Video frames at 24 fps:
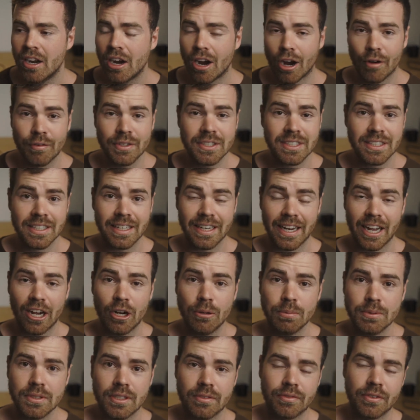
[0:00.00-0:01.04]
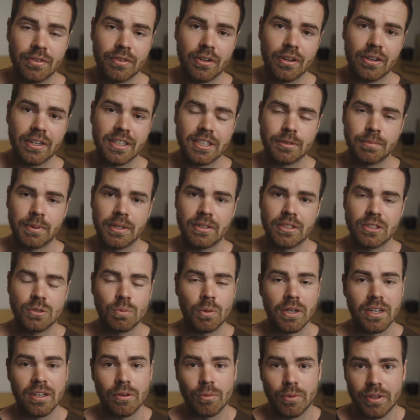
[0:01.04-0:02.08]
Obviously, it helps if you've got experience
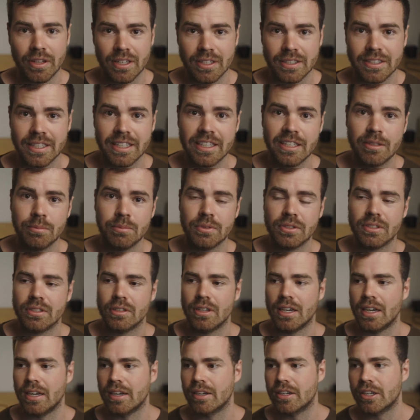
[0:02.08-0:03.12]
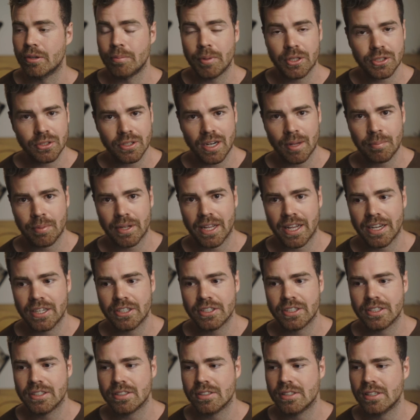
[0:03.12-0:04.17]
working within teams, uh, commercial
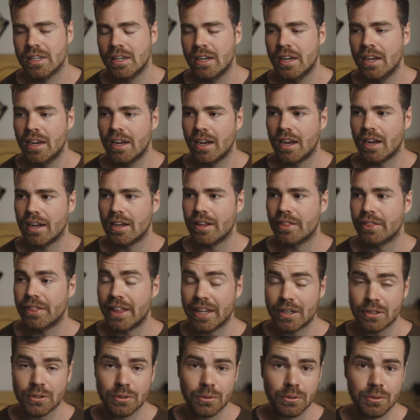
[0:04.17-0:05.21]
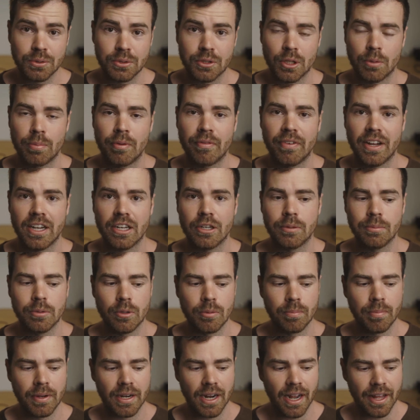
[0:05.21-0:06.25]
applications, that is all super valuable.
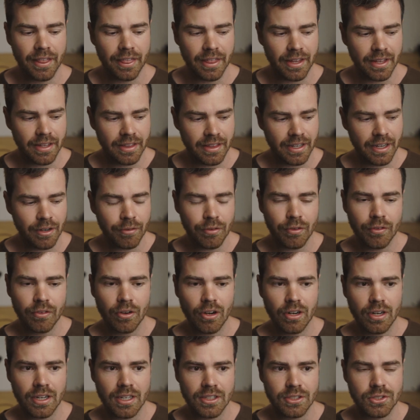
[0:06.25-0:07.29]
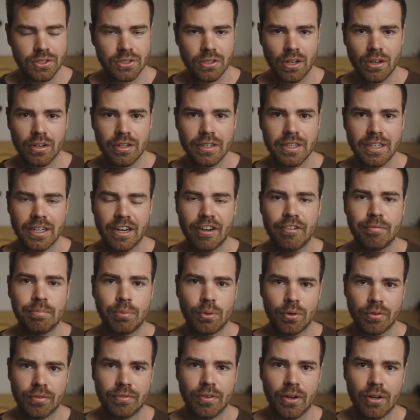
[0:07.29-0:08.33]
But I think that if you've got a solid enough
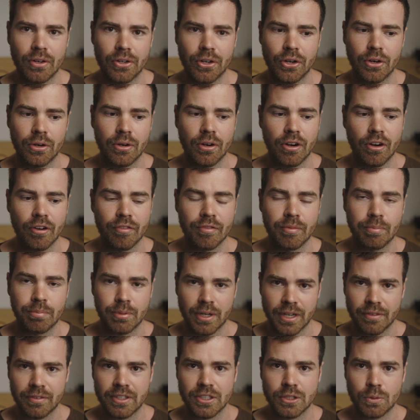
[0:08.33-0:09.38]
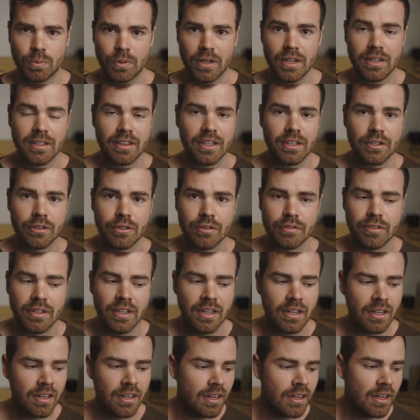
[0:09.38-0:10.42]
portfolio of previous work that you've
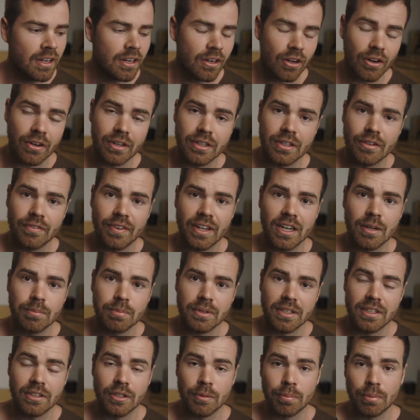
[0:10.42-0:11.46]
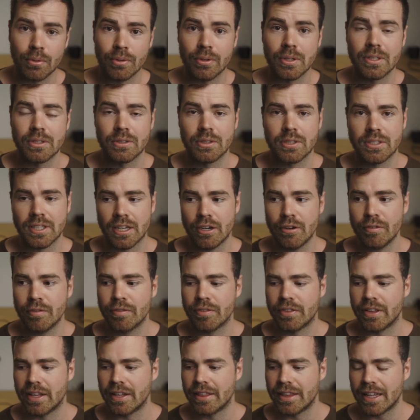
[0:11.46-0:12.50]
gotten developed and deployed
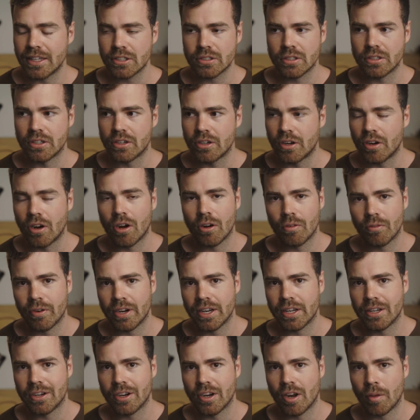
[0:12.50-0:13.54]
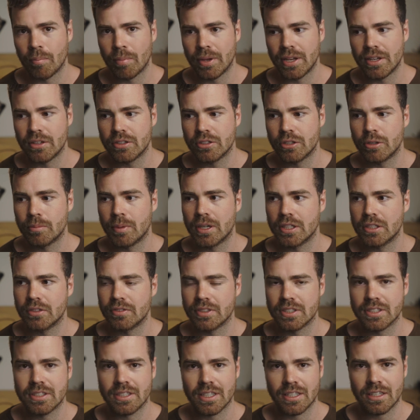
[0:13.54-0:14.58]
yourself, then that's not really going to be too much of a
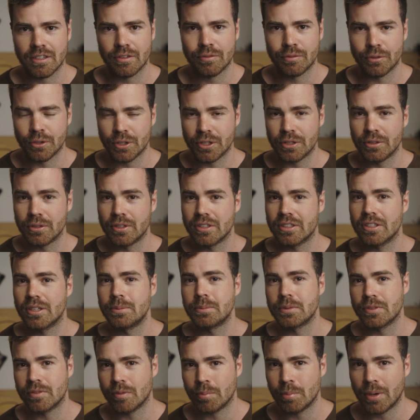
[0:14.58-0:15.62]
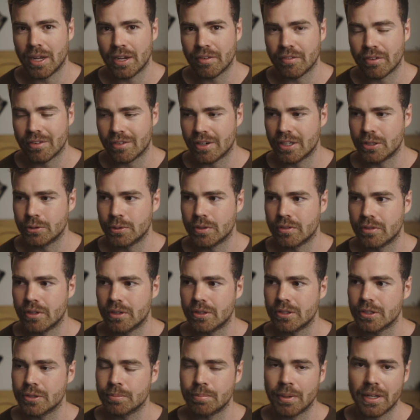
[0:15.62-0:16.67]
stickler for you in terms of applying for graduate
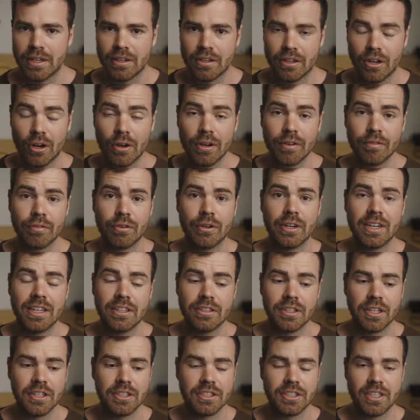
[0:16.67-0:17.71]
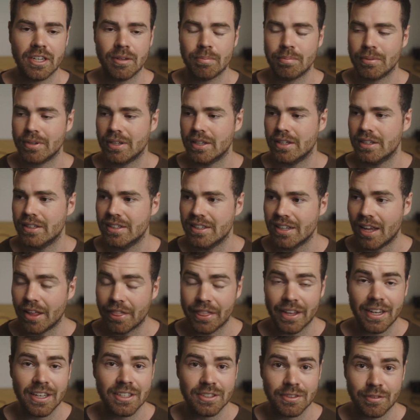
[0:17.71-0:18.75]
roles. But going for an internship, I
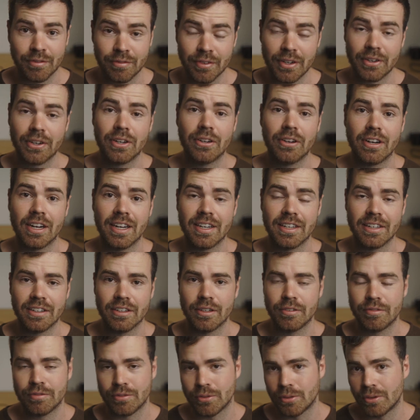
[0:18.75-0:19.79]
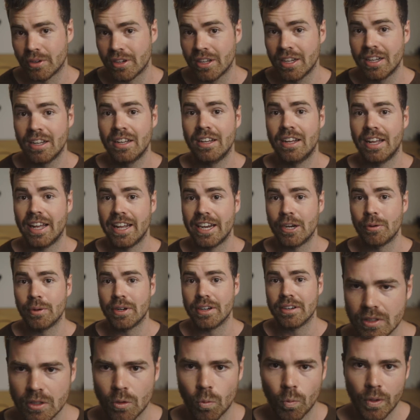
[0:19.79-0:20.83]
think is a very good idea for
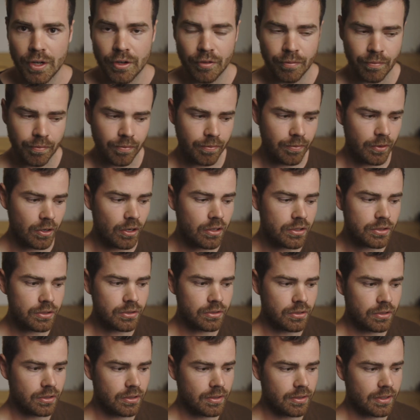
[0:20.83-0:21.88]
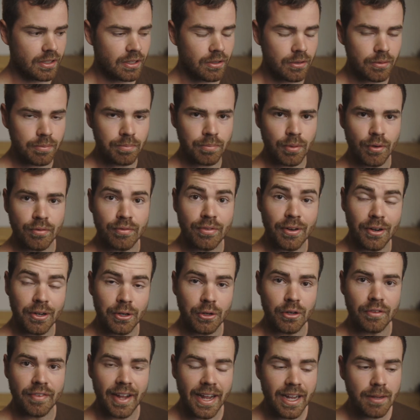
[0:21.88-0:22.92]
anyone. When you've got your little
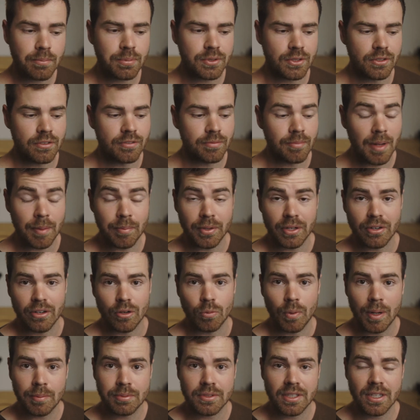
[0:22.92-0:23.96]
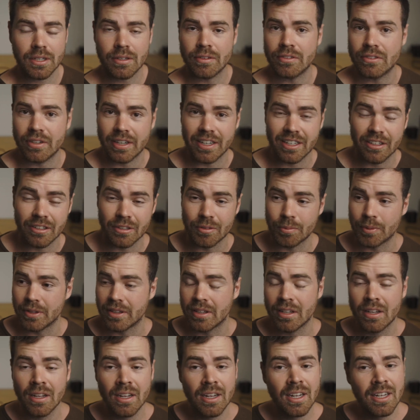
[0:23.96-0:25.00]
portfolio of apps, you've maybe got a website, you've created it with
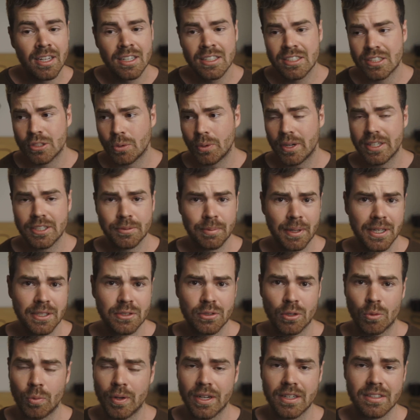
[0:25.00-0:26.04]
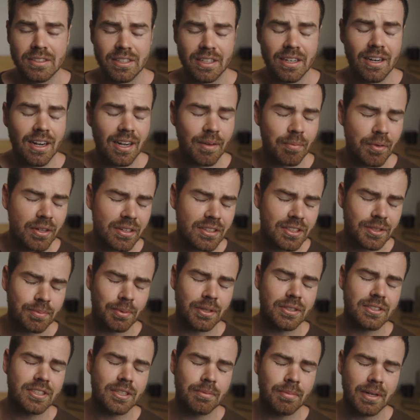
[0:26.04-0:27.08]
Squarespace or Wix, and I'm not
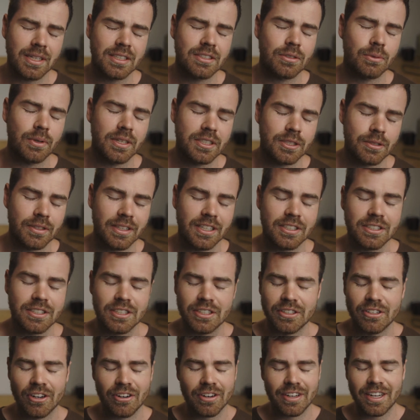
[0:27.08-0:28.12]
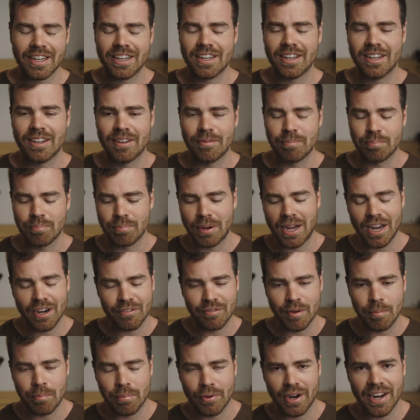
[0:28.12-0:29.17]
sponsored by Squarespace. This is not like a part of
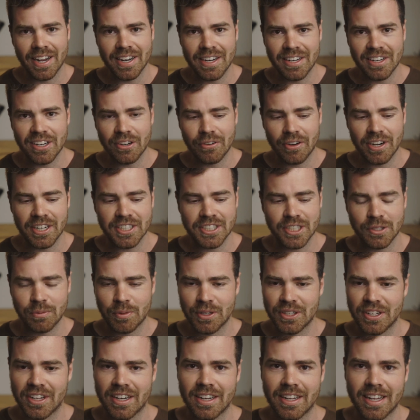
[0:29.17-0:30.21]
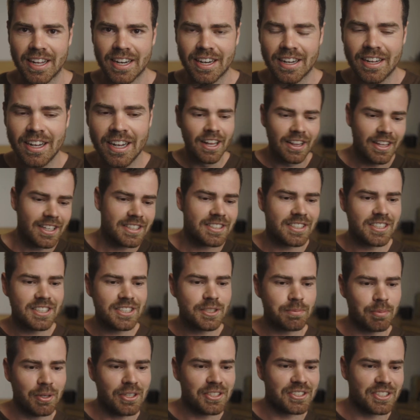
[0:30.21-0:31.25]
a brand integration where you're gonna get, this is
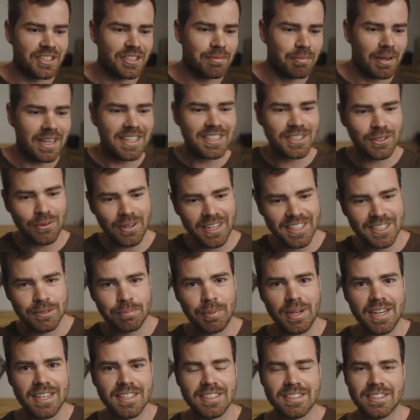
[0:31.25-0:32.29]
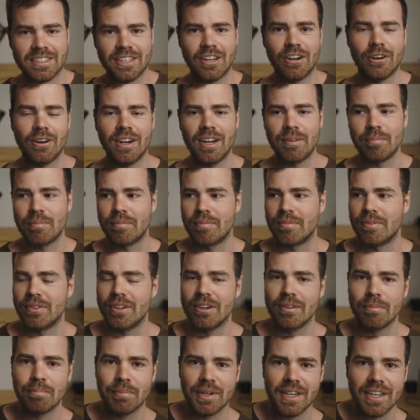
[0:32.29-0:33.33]
sponsored by Squarespace. No, I'm
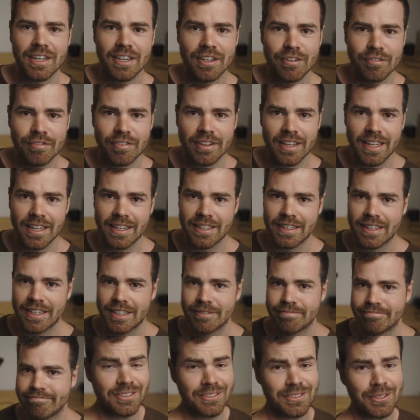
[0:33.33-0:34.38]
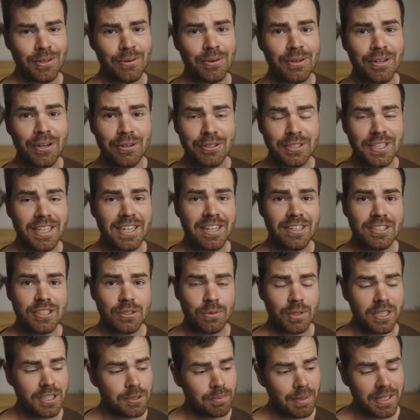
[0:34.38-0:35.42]
not big enough for that yet. So go go check out
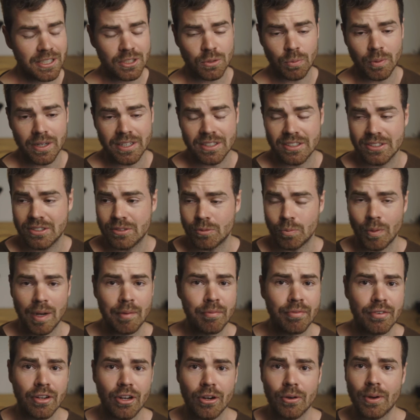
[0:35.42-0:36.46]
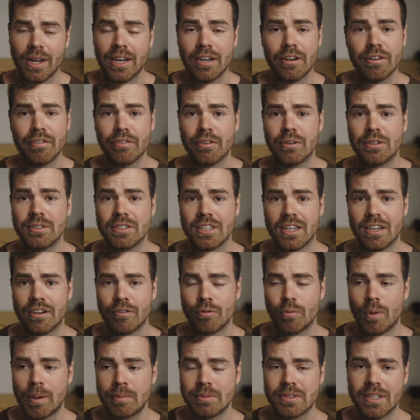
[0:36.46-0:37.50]
Squarespace, Wix, Webflow, any of those kind of
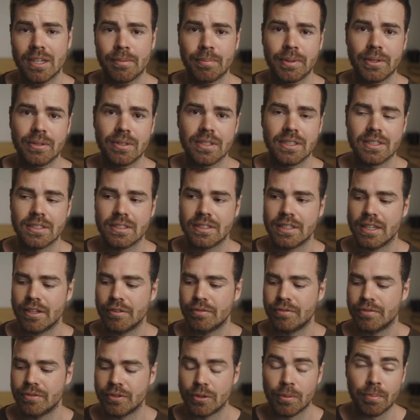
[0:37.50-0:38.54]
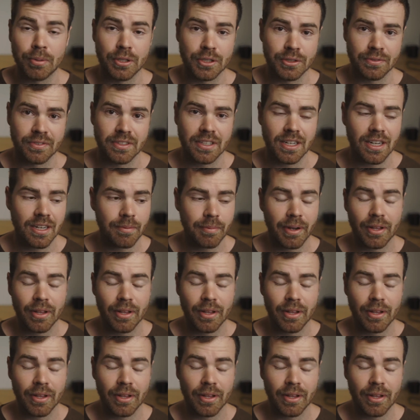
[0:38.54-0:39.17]
website builders if you're pushed for time.